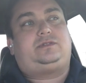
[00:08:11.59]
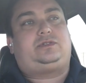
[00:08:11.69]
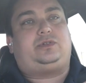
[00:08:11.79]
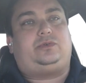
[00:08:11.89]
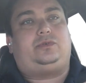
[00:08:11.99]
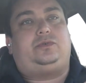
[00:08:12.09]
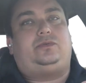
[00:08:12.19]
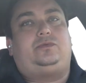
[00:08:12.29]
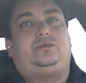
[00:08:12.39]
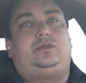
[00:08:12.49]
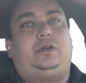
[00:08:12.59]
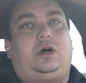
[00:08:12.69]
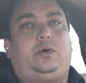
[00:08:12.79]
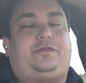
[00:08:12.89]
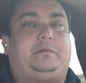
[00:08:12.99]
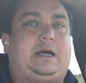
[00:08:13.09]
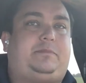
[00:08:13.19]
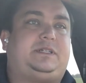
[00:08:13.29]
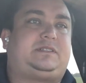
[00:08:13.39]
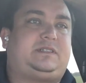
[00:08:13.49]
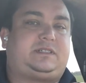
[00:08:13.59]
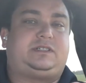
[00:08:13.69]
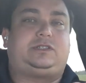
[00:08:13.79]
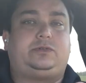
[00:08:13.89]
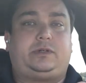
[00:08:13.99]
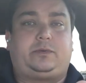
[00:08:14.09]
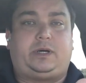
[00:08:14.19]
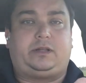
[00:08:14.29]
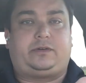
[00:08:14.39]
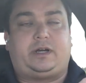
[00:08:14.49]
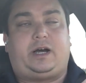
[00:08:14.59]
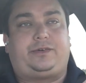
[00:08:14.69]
To know if my business is doing well or not.